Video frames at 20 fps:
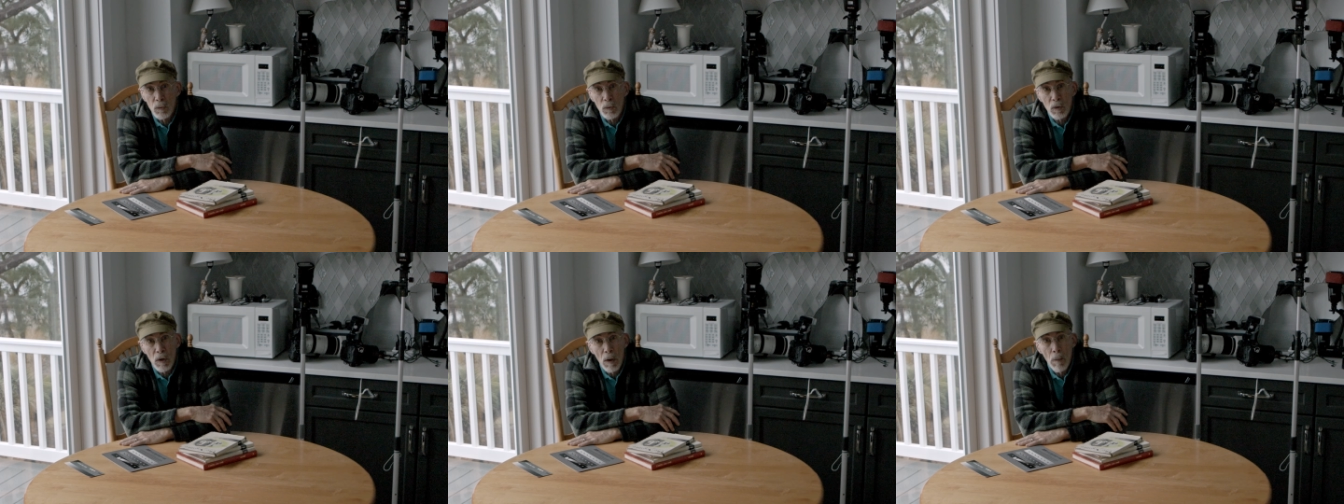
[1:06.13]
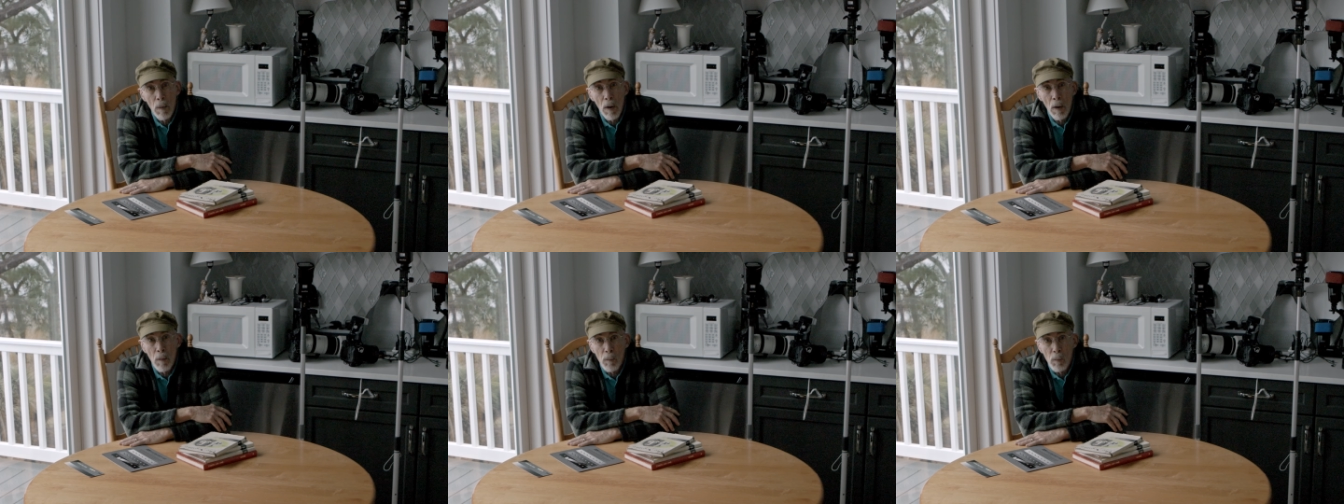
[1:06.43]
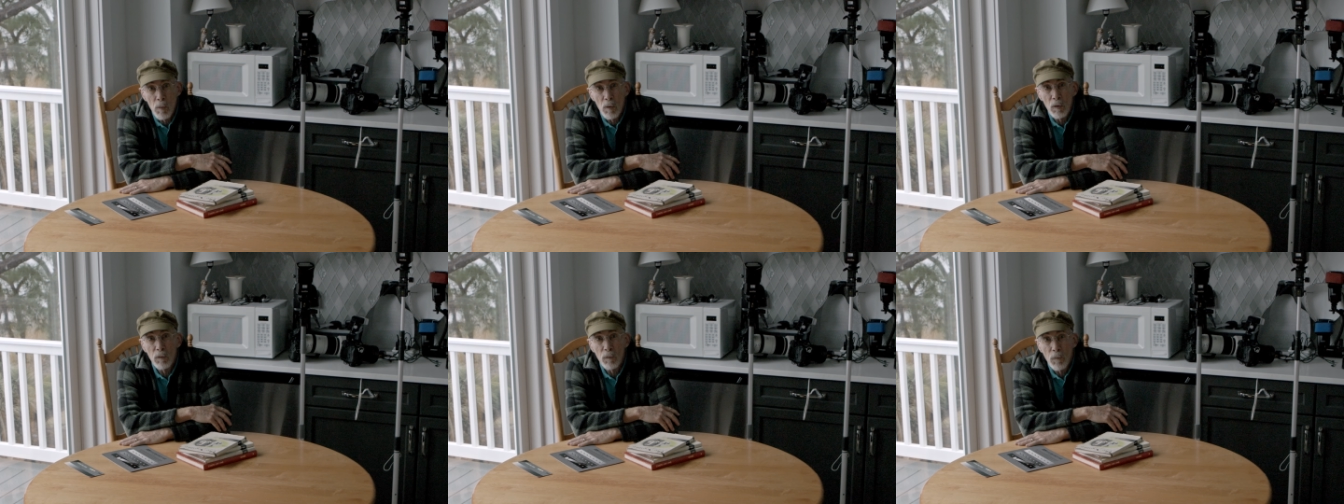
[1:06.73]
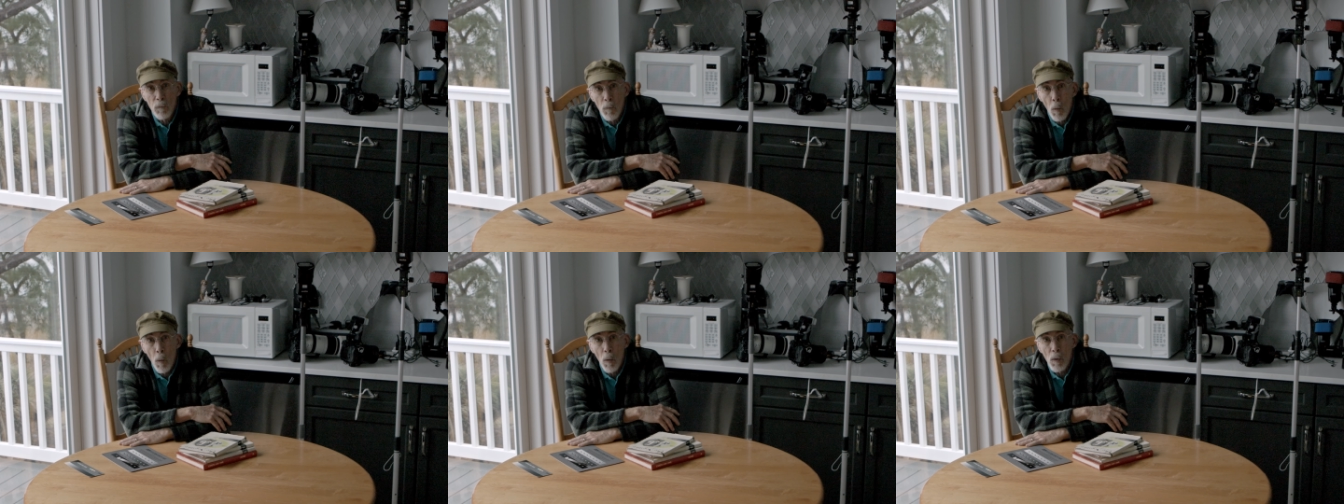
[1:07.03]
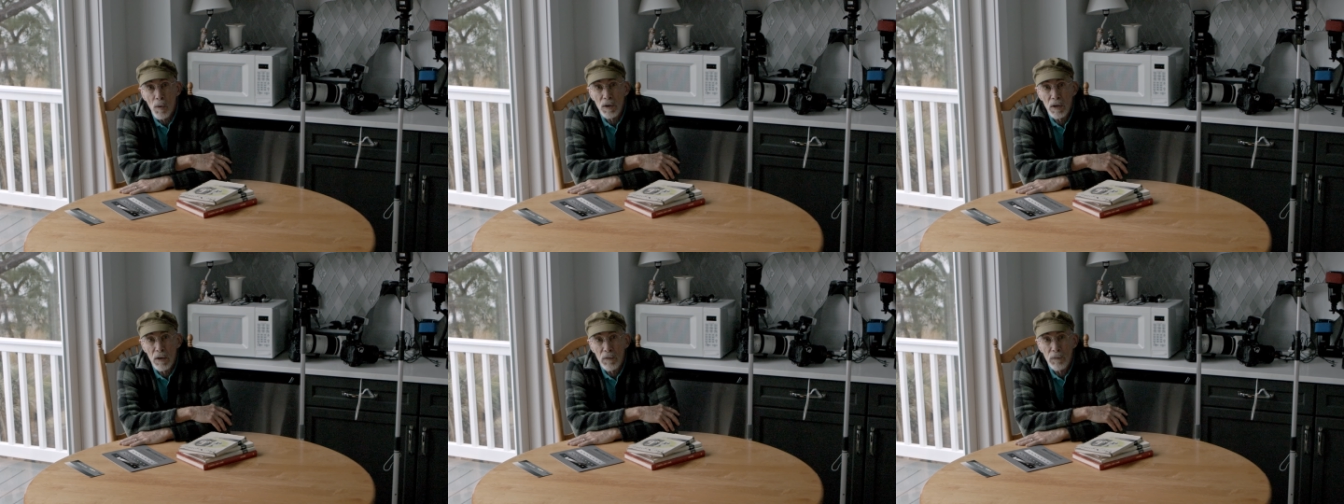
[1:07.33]
to come up with
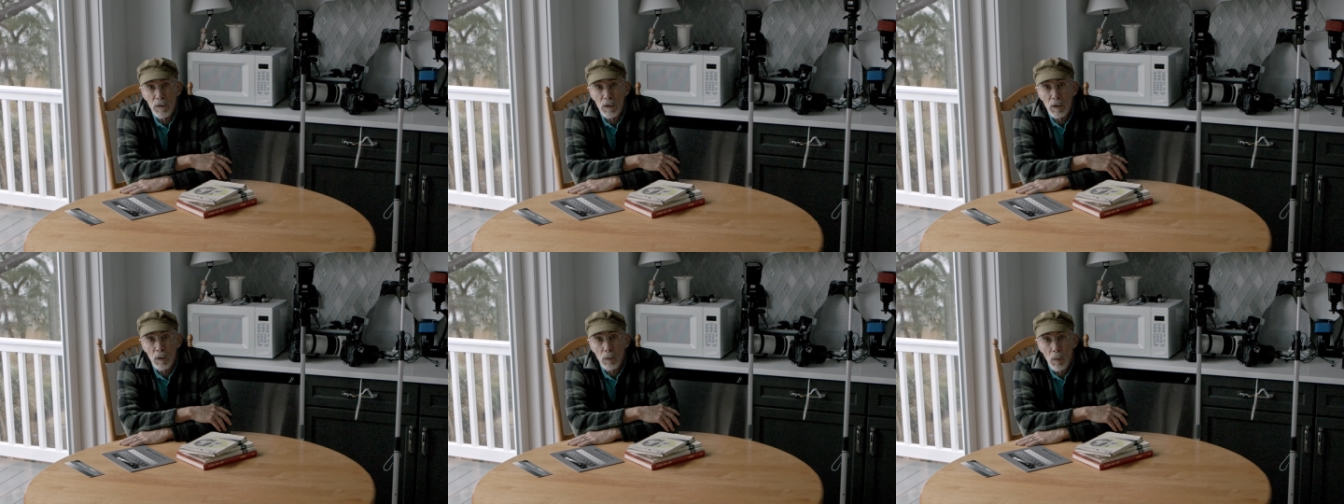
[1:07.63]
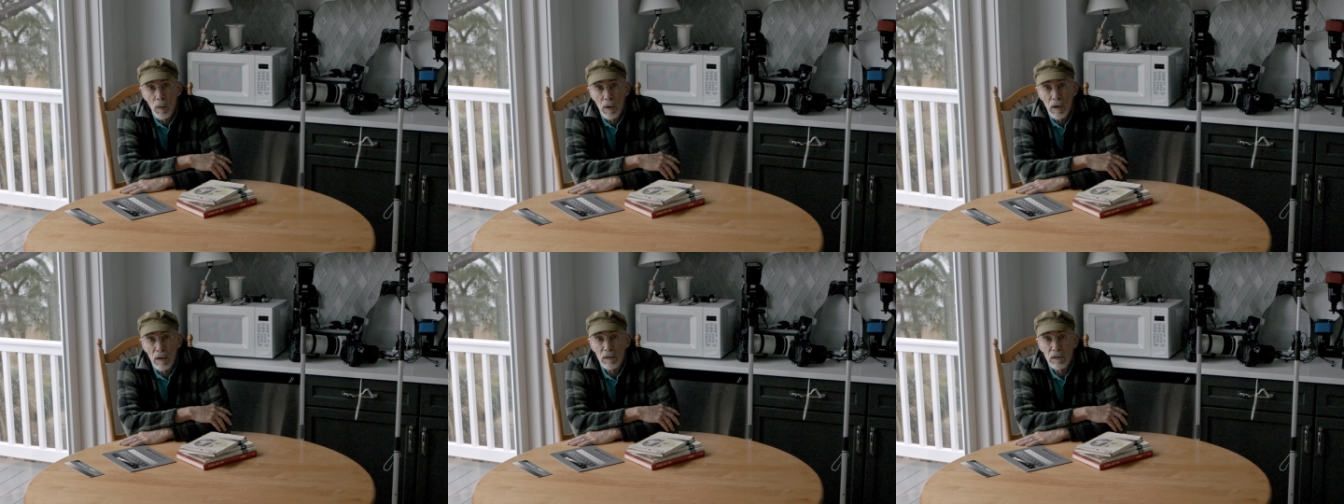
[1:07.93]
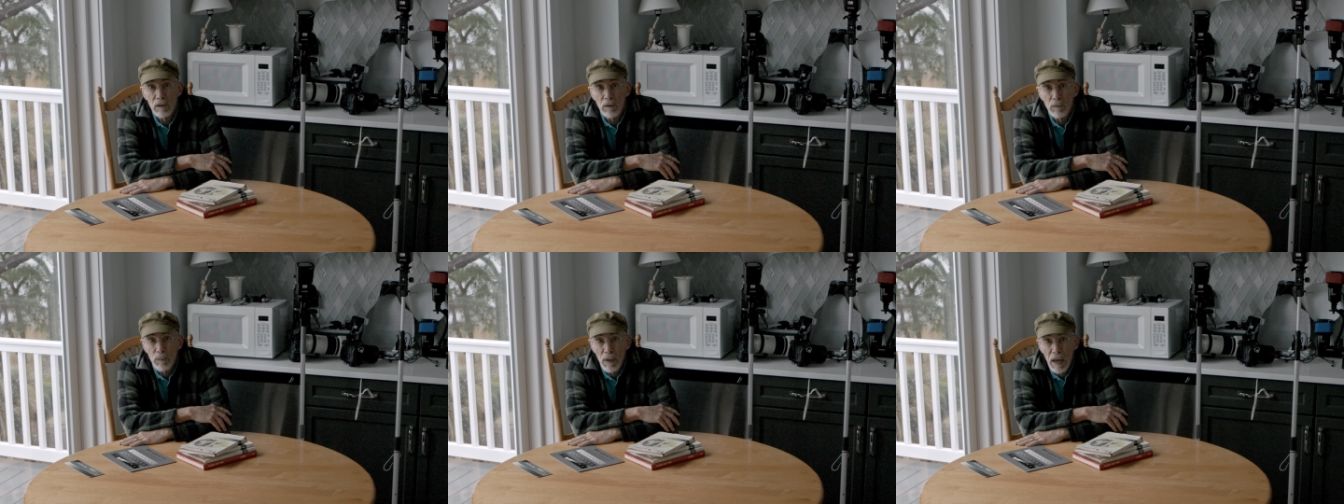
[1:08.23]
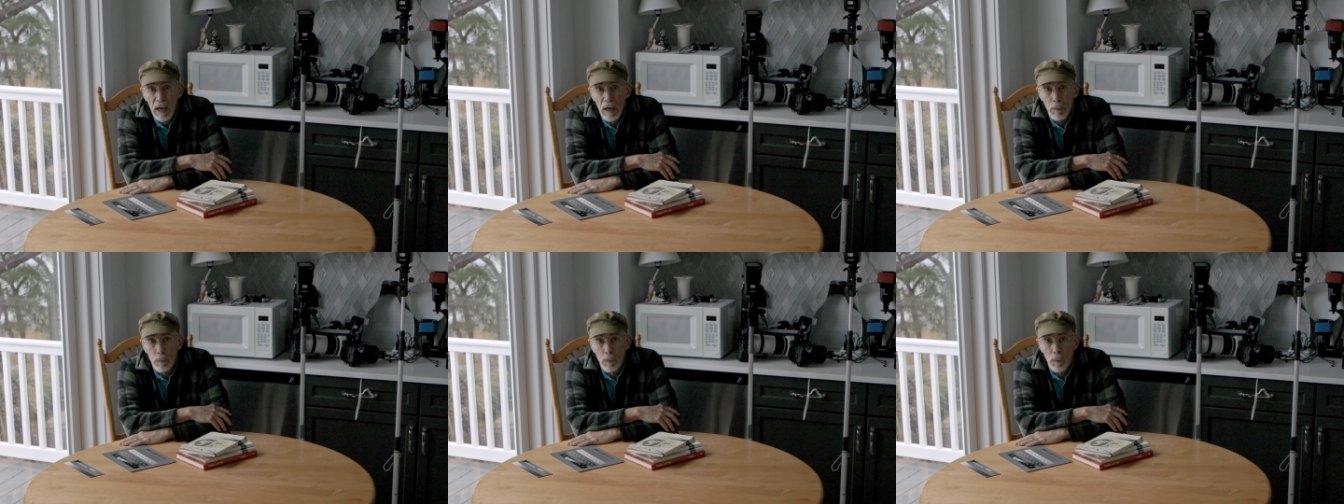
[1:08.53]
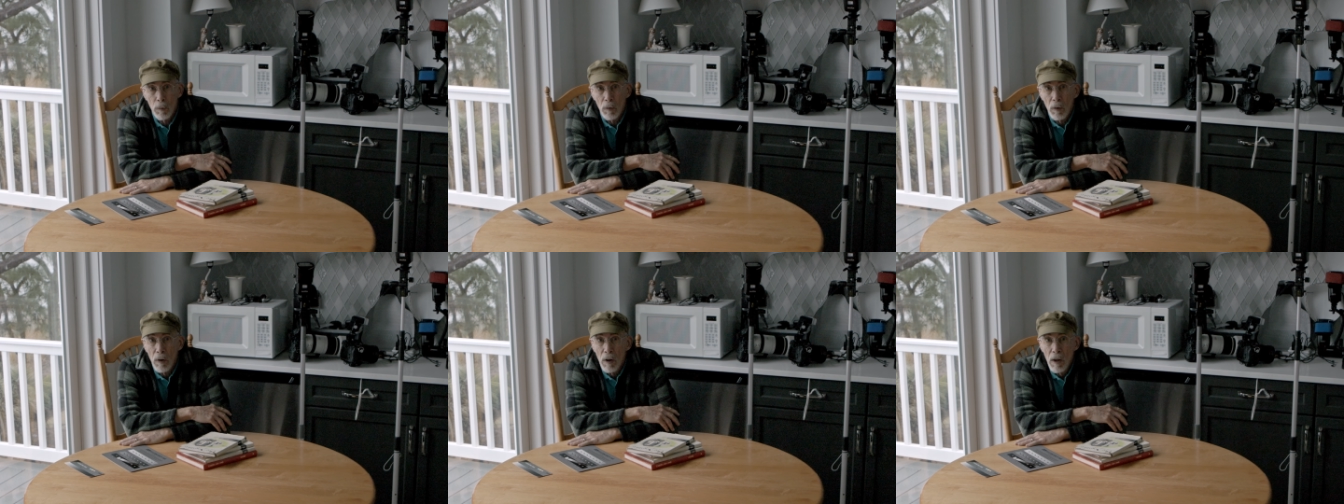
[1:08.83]
4 different grades of
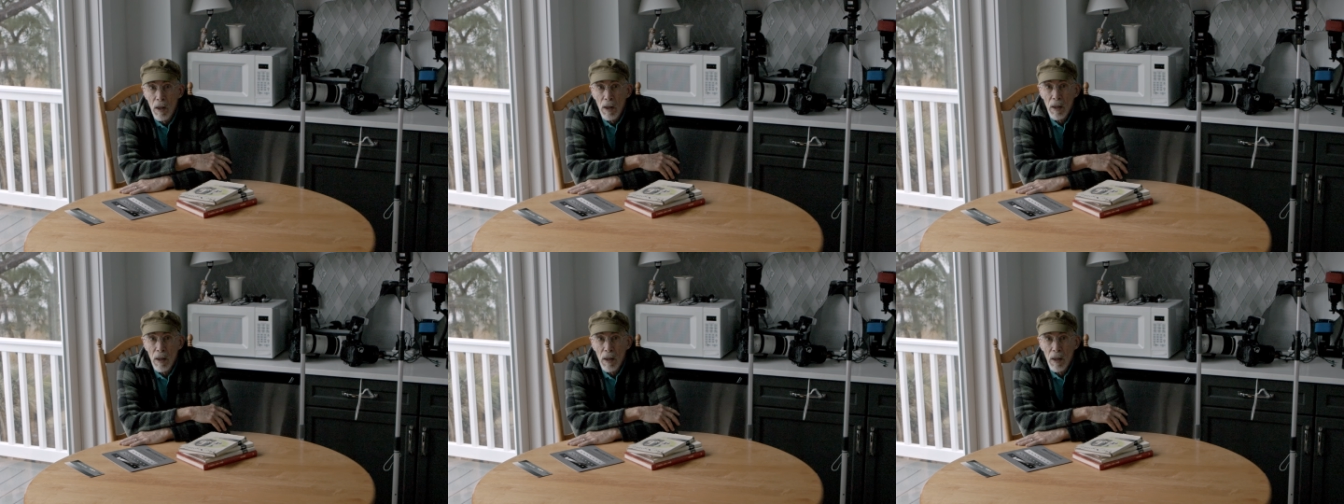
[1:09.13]
paper.